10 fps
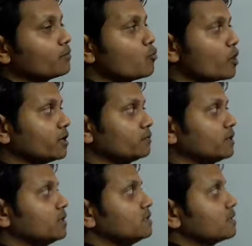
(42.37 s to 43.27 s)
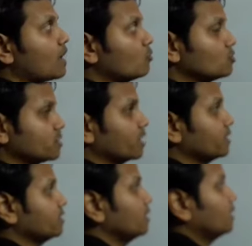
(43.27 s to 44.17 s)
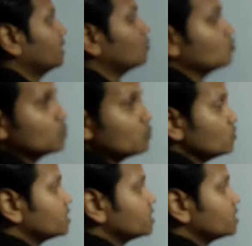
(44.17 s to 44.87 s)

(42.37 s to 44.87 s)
point P is outside. Now, today we